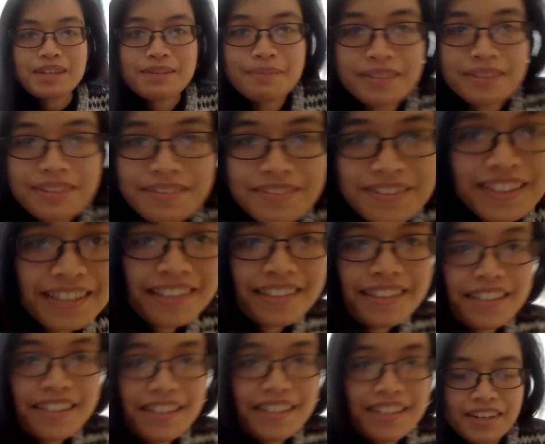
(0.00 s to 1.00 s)
Olivia,
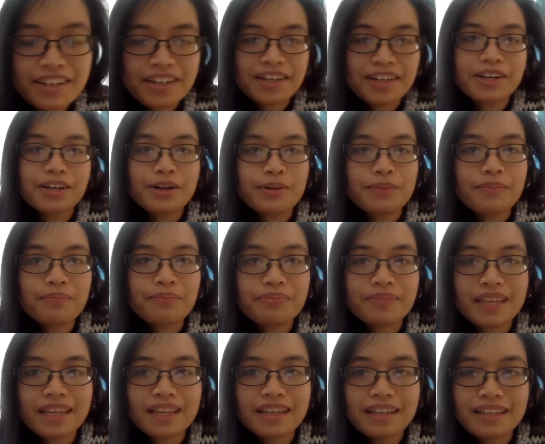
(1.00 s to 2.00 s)

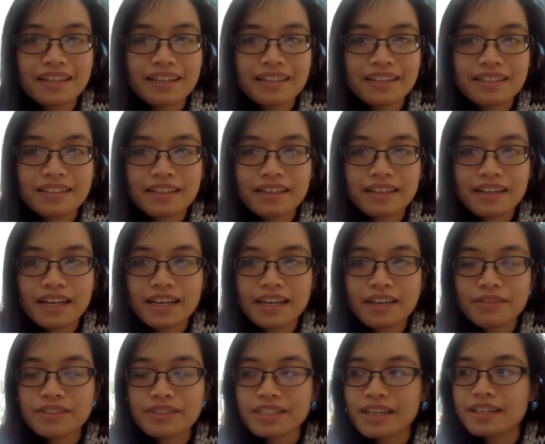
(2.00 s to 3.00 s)
and I
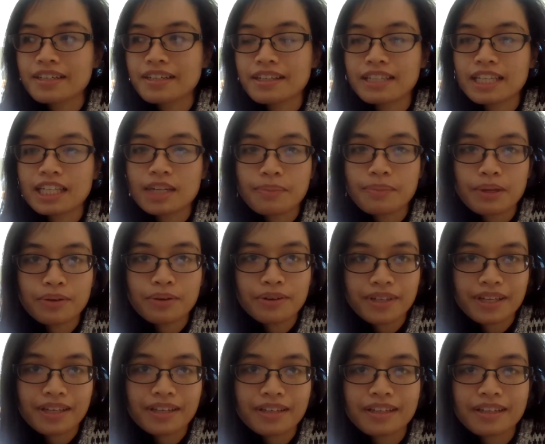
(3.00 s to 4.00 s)
reside in
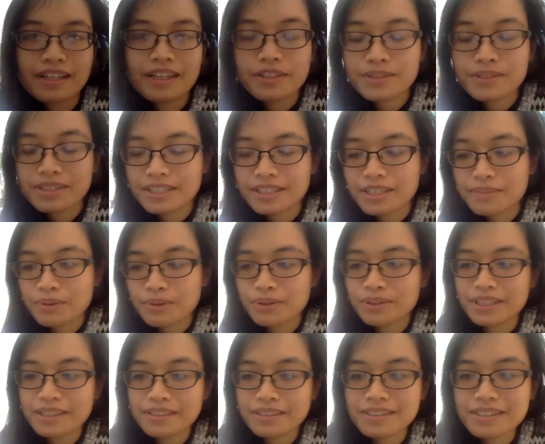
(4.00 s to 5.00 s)
Lenapehoking, and I use any
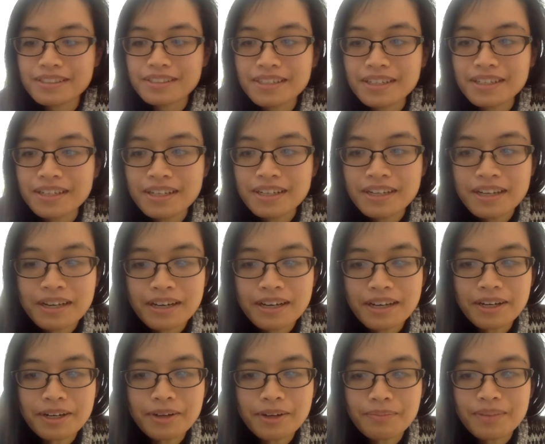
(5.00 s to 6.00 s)
pronouns.
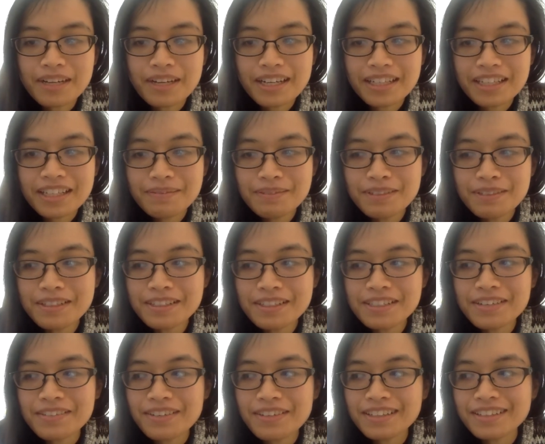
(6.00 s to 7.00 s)
And I came to this
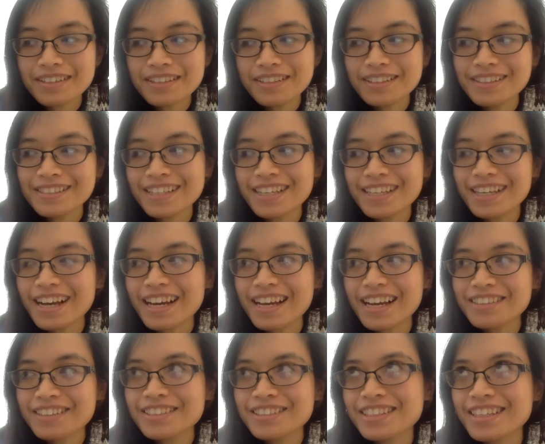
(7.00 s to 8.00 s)
event because, like, I
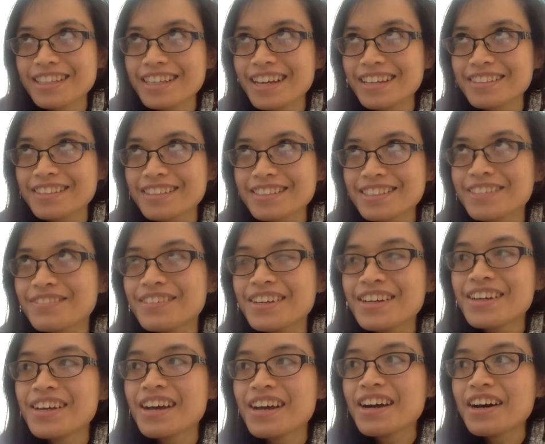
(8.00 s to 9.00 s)
actually had some,
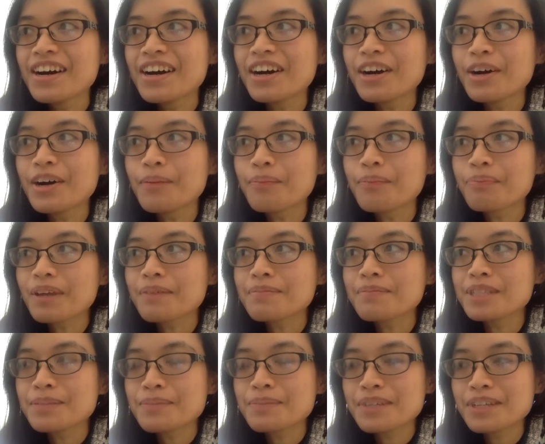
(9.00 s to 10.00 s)
I'm
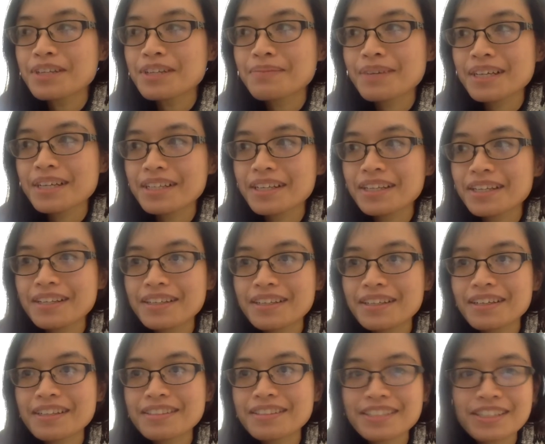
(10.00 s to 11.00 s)
deepening my, like,
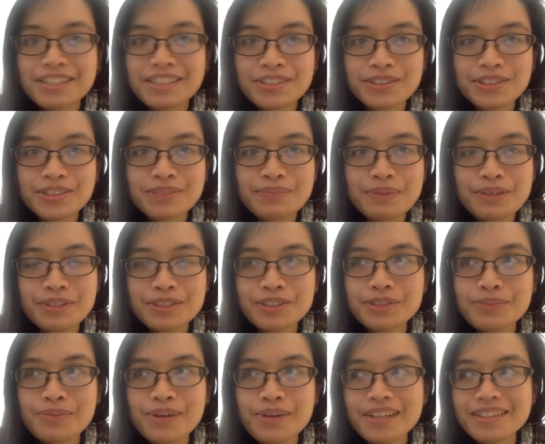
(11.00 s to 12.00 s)
ancestral
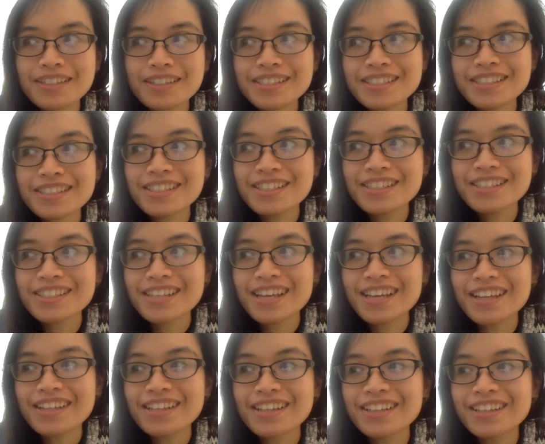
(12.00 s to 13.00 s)
spiritual practices,
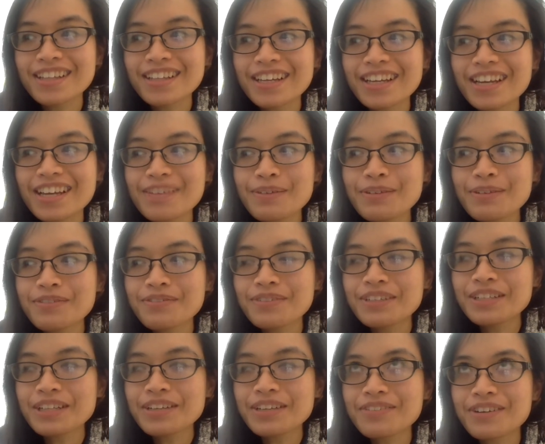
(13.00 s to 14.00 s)
and, like, I've been
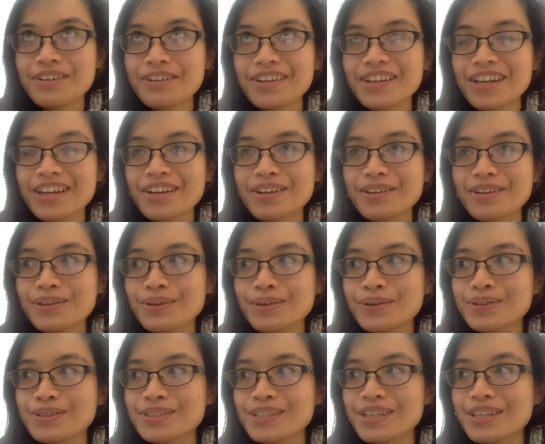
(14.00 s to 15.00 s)
feeling very
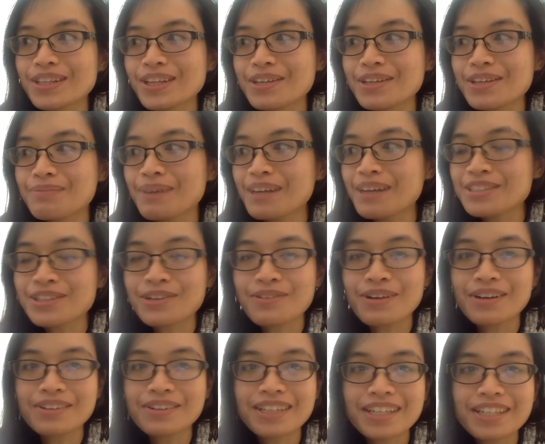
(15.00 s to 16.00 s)
enclosed in, like, my
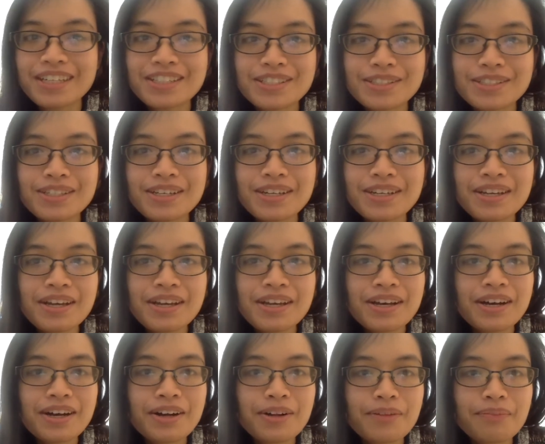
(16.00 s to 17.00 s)
surroundings,
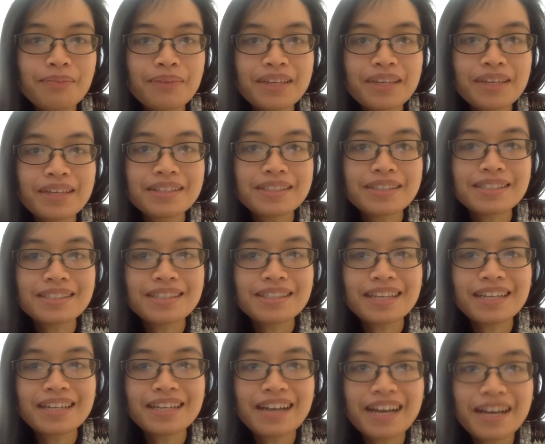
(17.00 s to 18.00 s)
because,
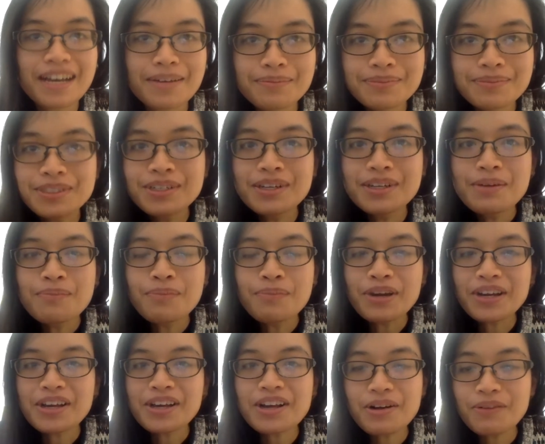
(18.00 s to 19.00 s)
like, I'm
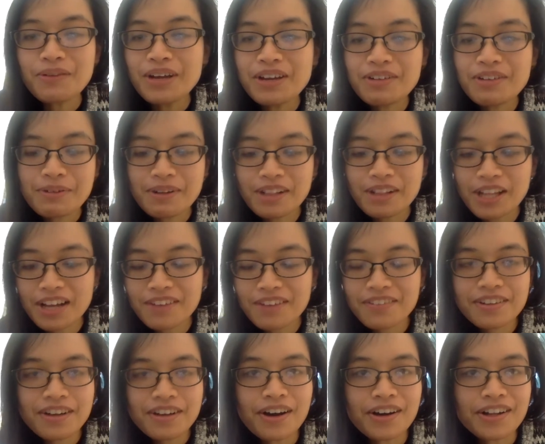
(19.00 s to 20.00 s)
breaking away from a lot of
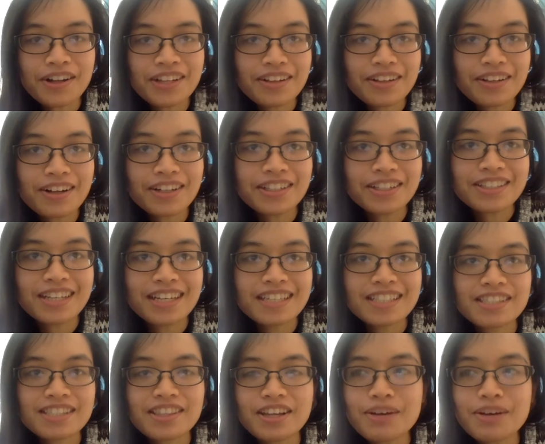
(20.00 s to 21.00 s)

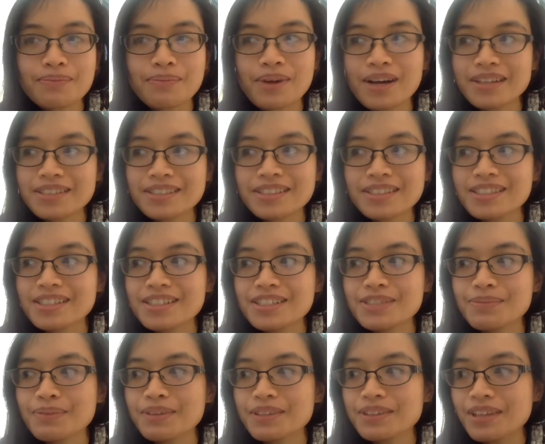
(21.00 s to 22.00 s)
colonized thought
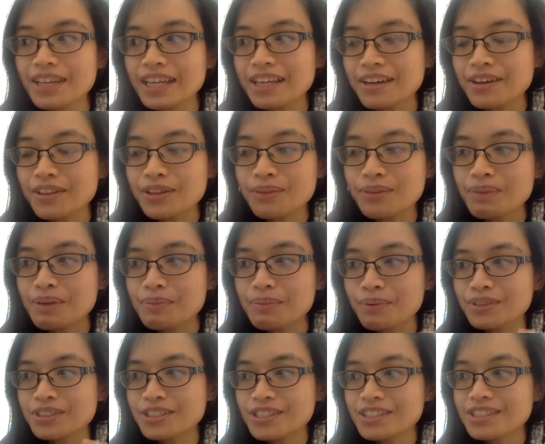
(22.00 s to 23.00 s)
processes, but, like, other people
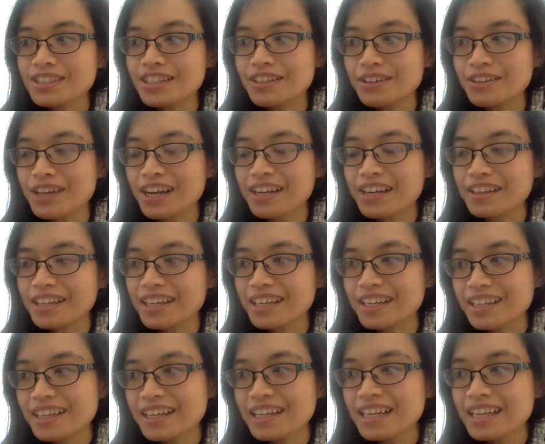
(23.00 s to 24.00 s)
are just still kind of, like,